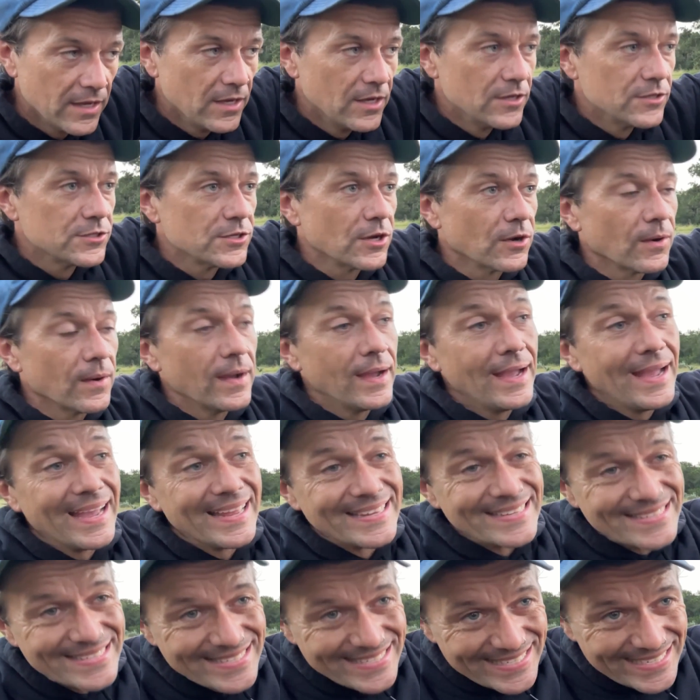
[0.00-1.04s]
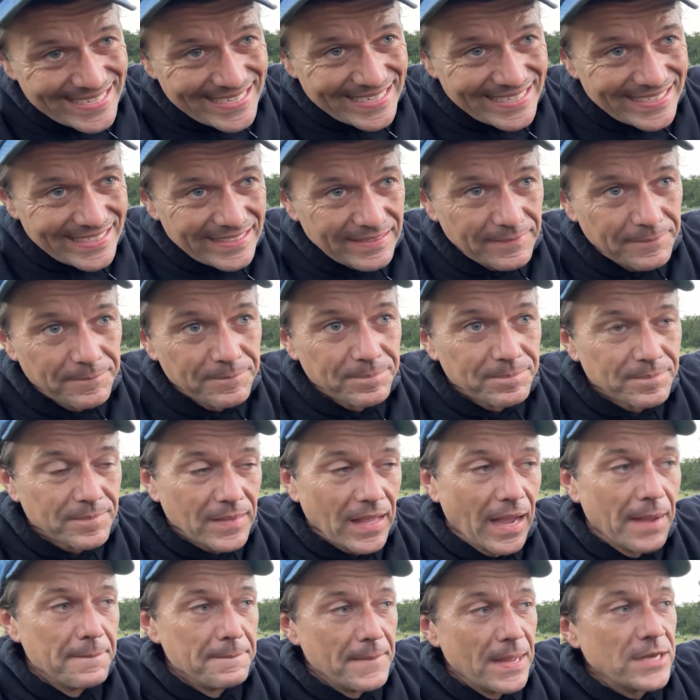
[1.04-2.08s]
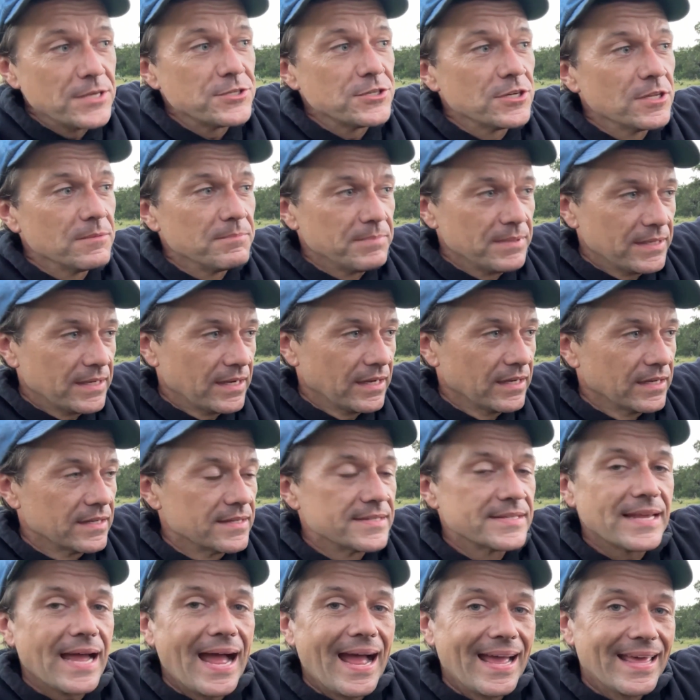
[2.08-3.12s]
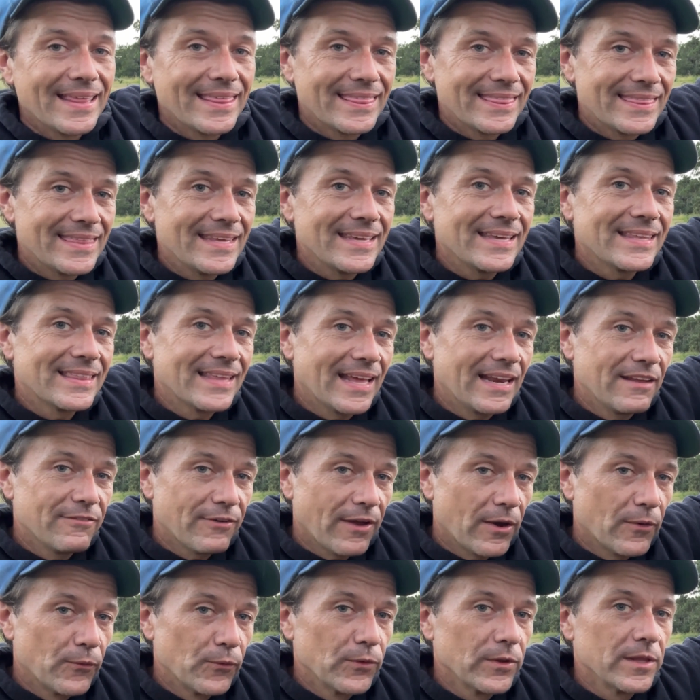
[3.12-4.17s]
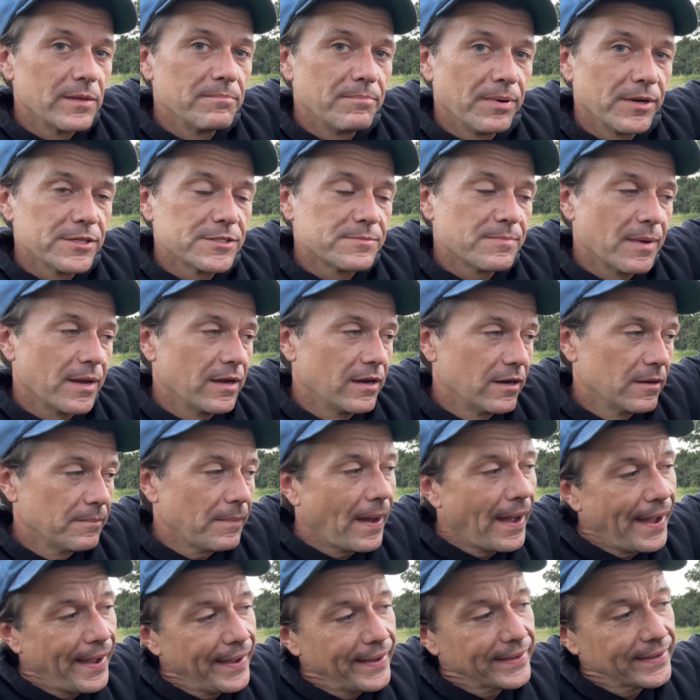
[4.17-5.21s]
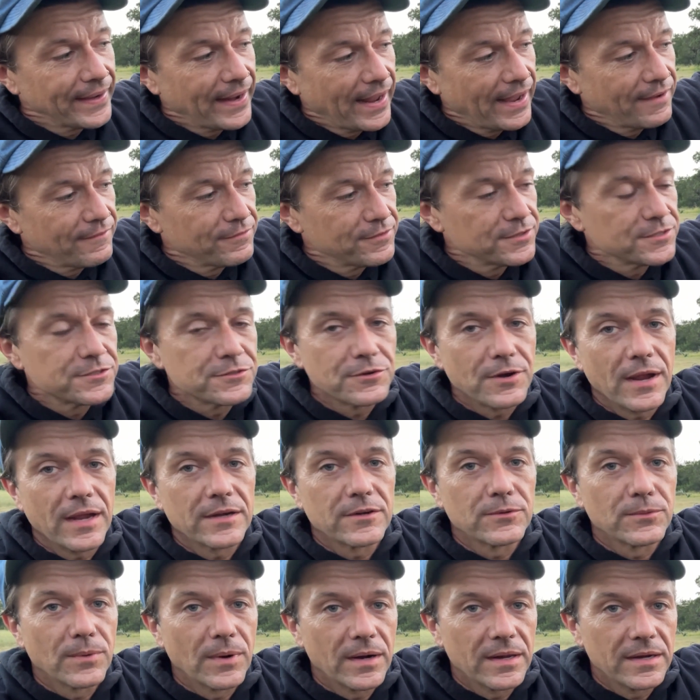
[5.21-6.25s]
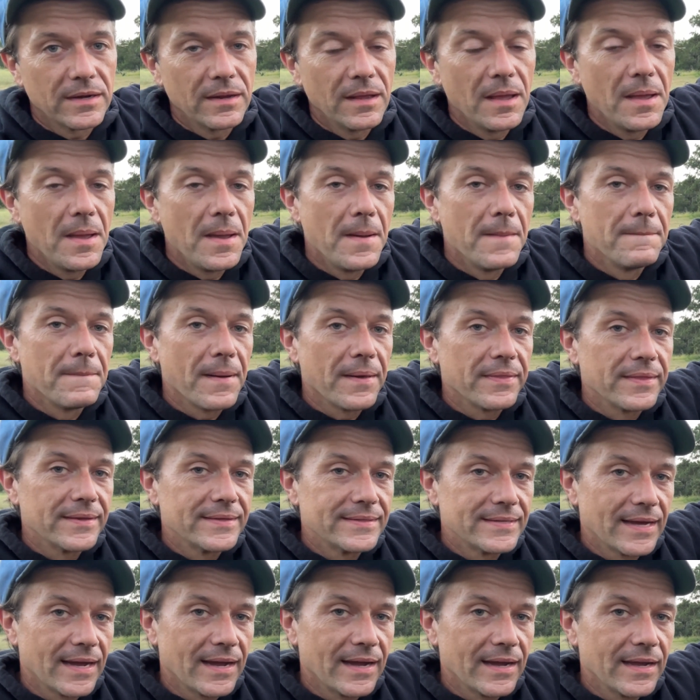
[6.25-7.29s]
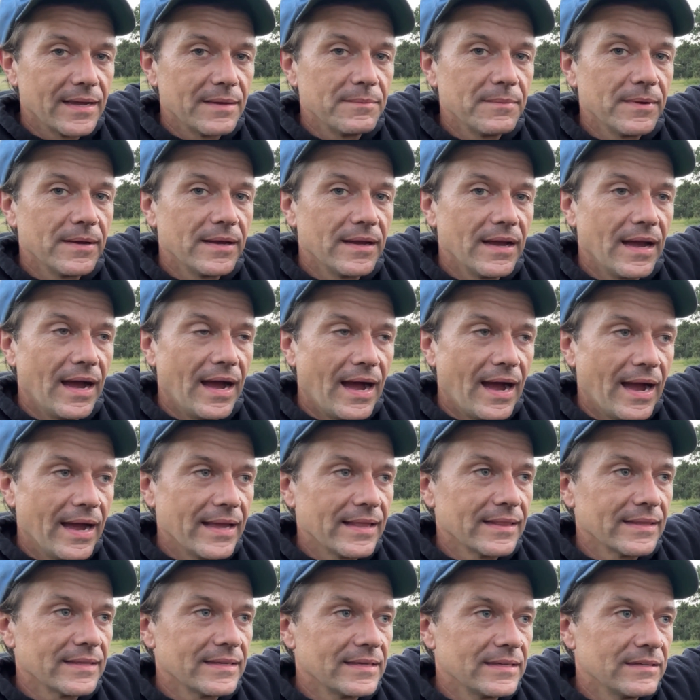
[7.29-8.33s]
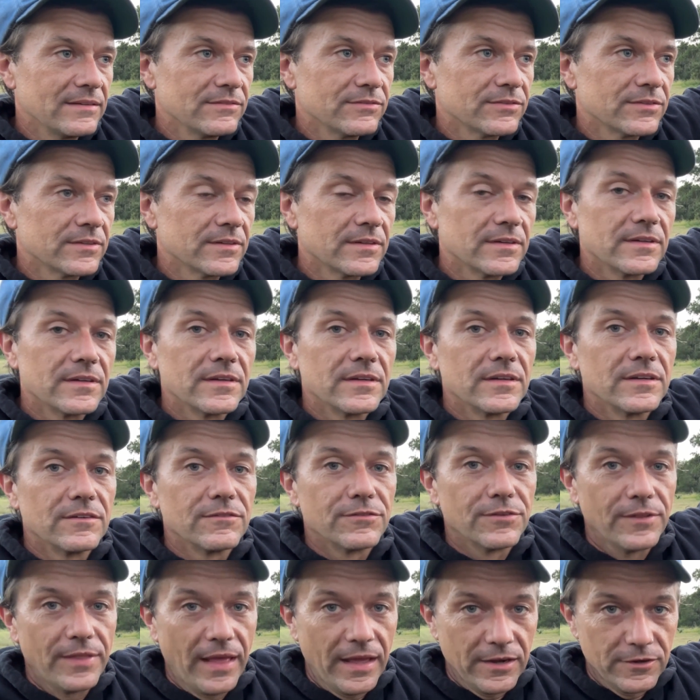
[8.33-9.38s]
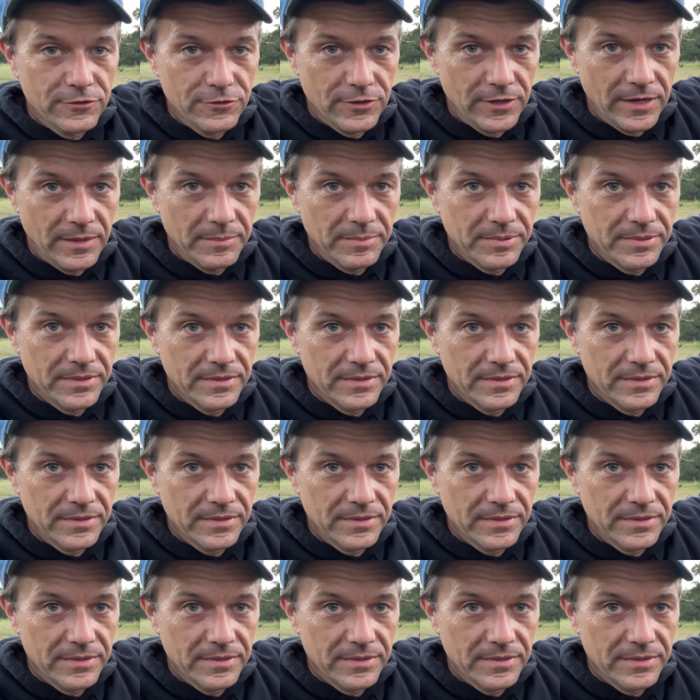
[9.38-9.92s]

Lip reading: So, and C, I mention it because I think that if I really bust my hump, I can have this tractor running by the time I leave for that trip.